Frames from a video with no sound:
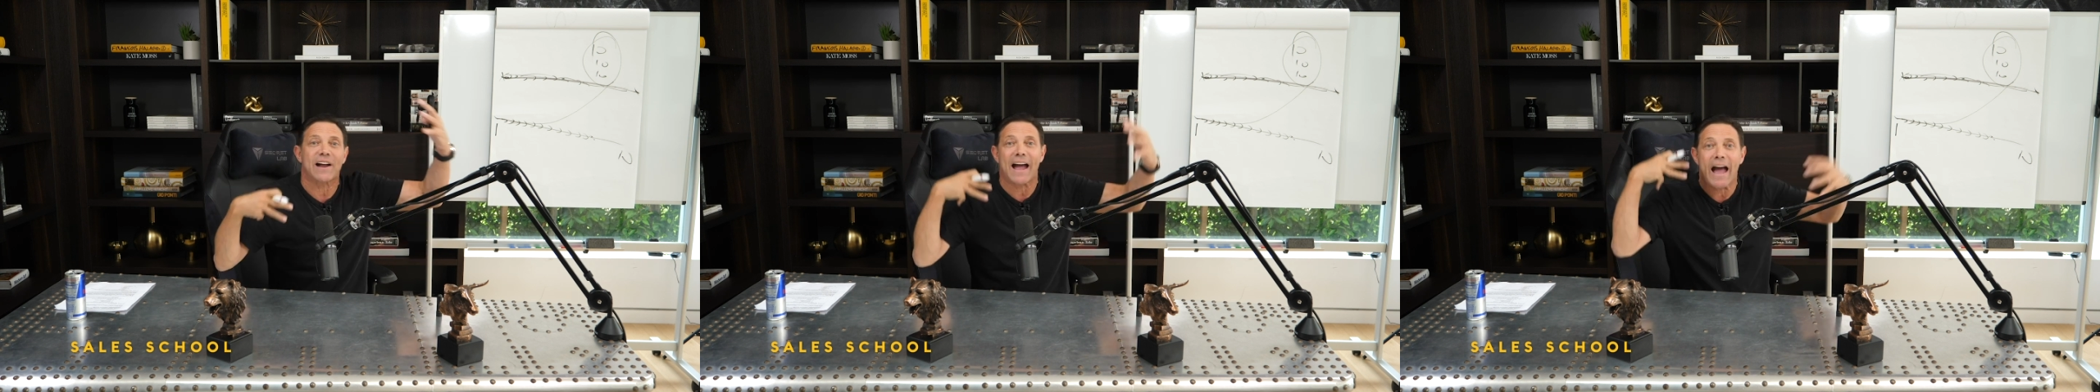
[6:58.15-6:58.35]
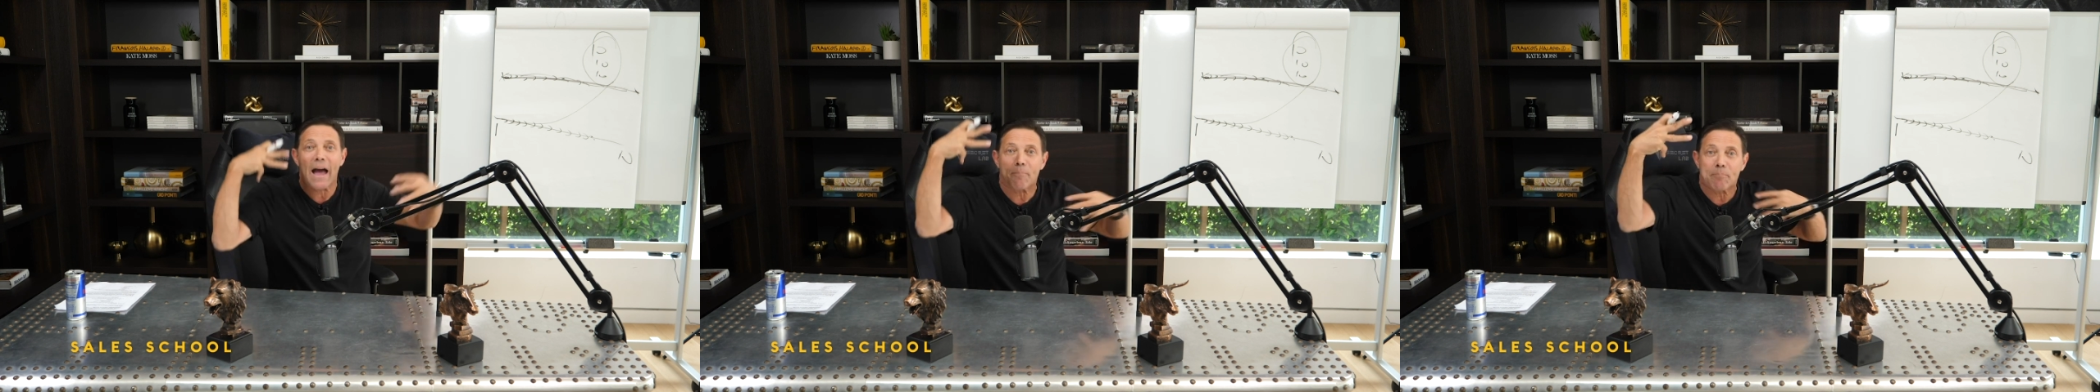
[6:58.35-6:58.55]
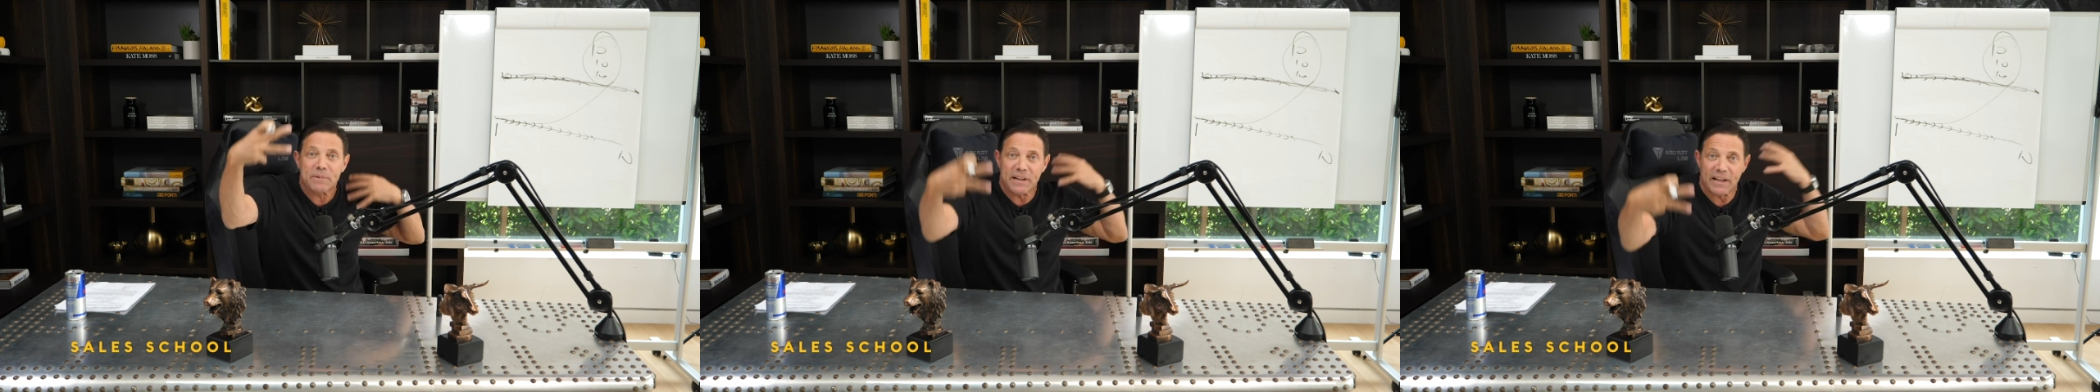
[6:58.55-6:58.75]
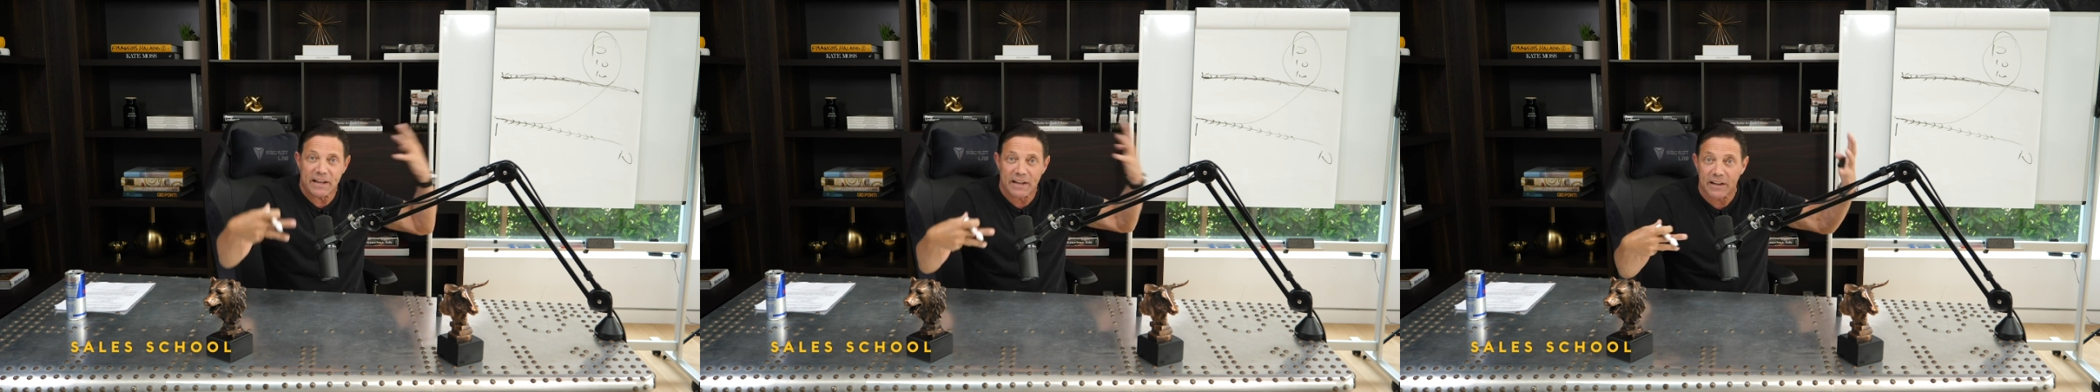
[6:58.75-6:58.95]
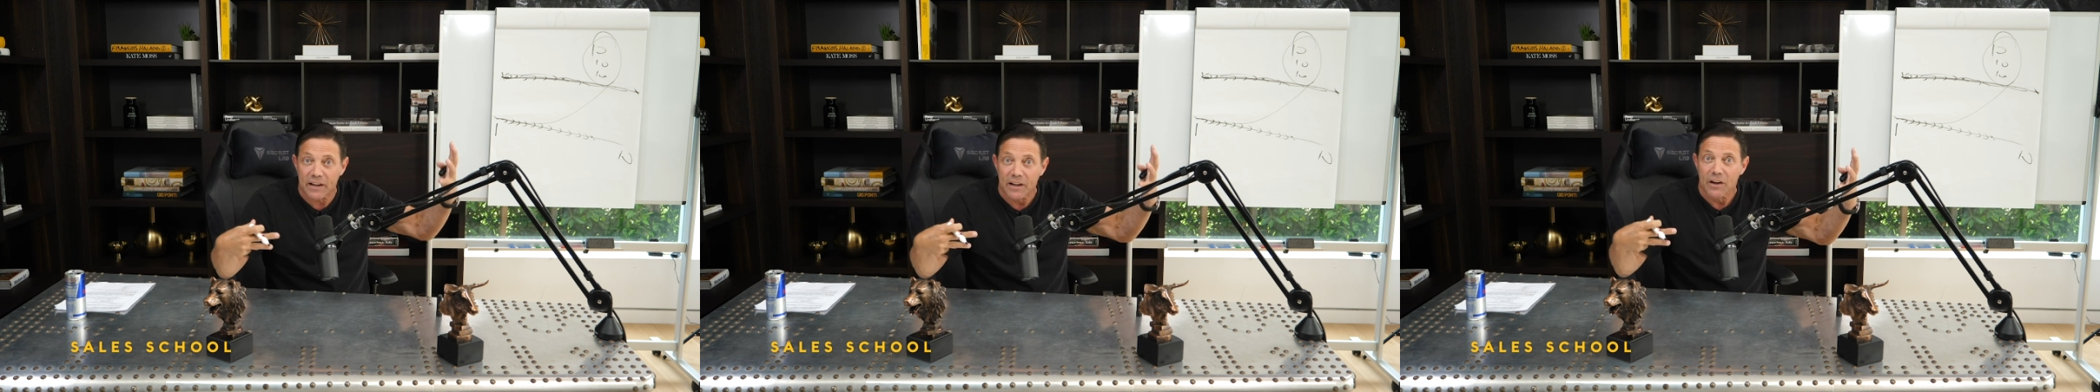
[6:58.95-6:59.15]

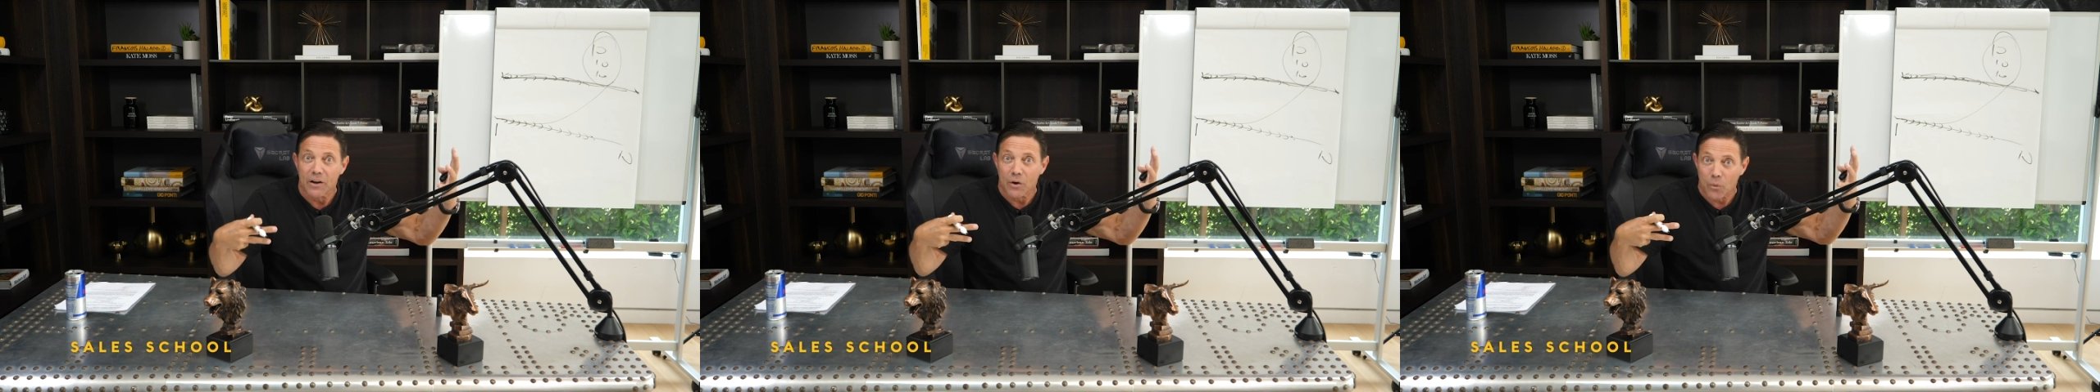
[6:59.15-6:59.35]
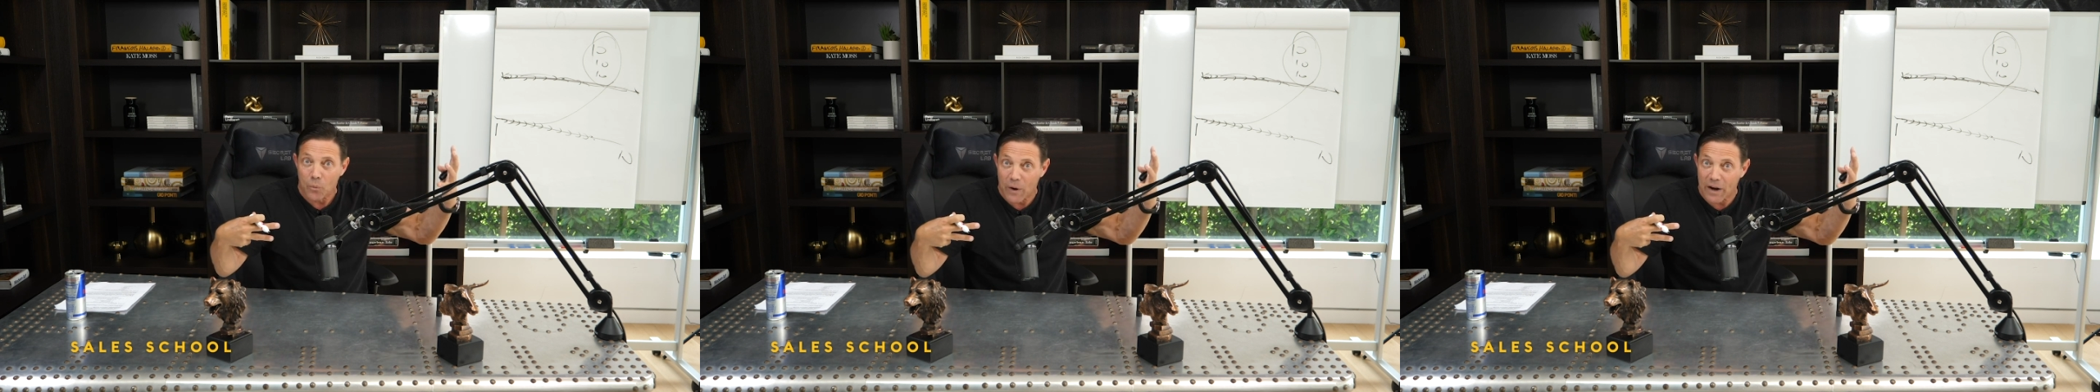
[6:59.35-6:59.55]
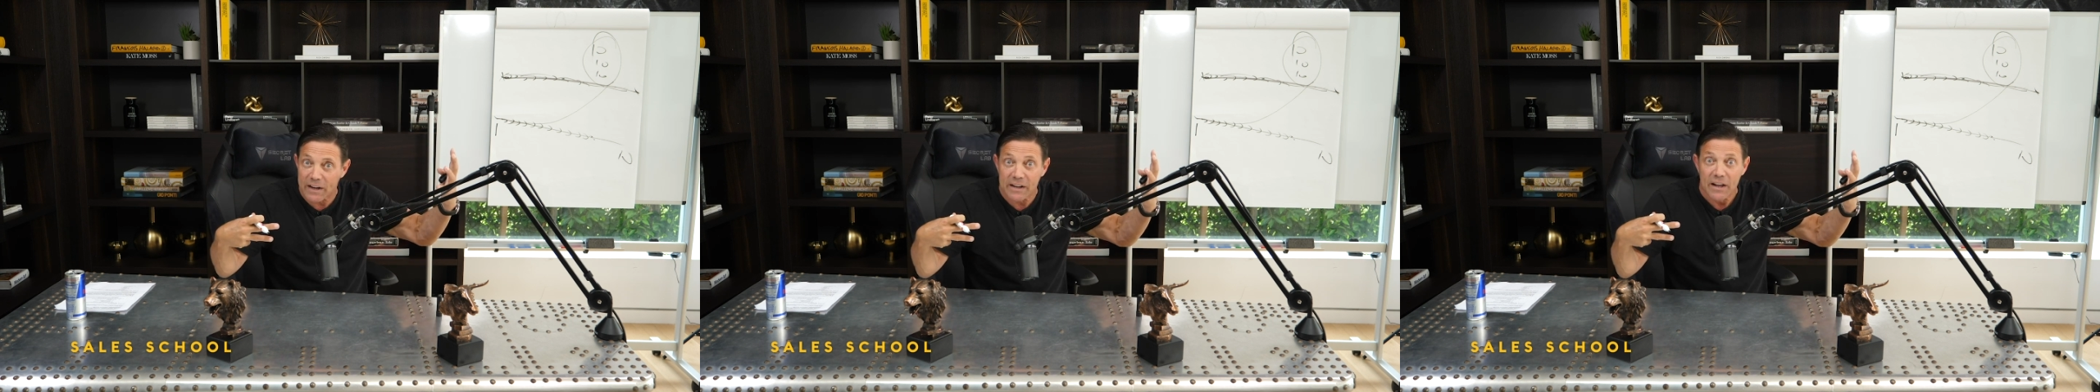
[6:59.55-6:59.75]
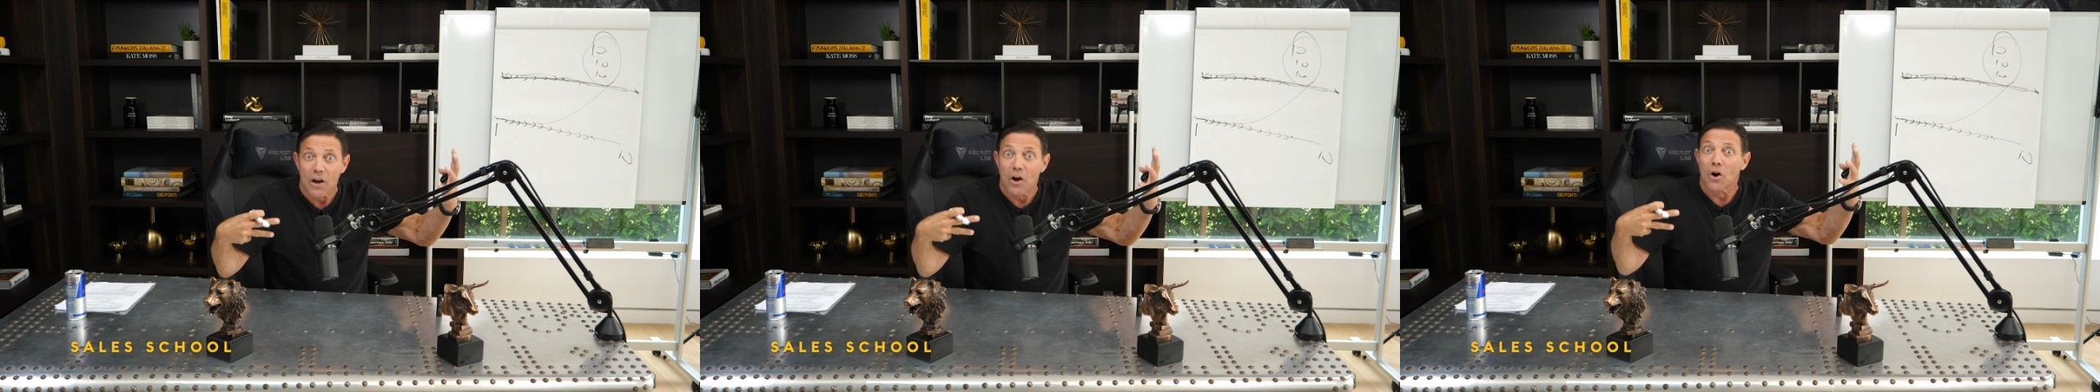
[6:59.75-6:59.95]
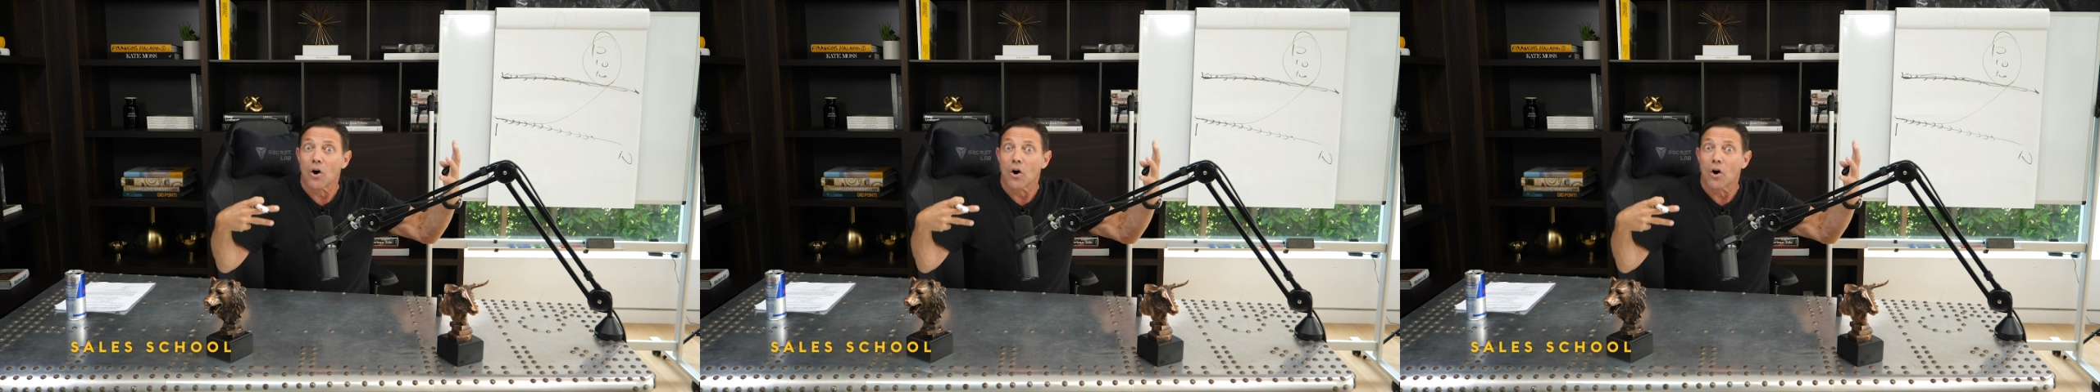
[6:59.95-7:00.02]
happening, right?